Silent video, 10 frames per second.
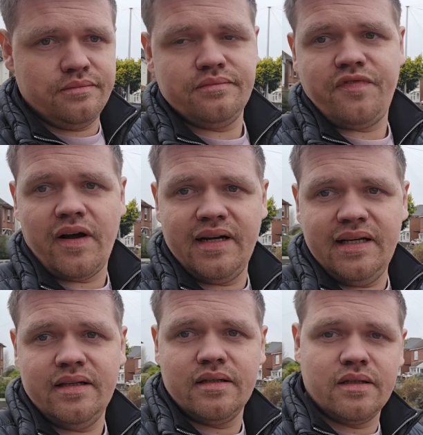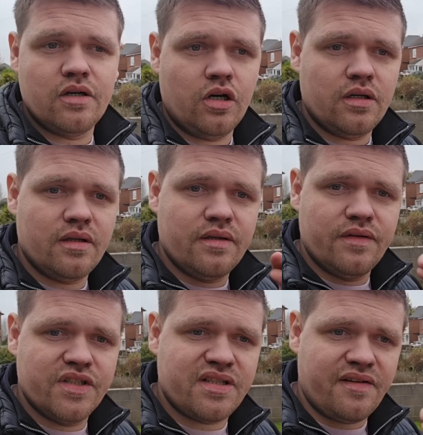finally got
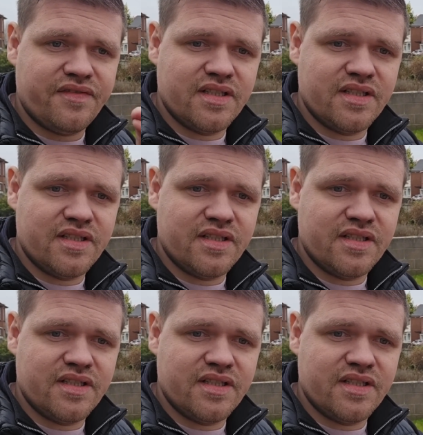the stuff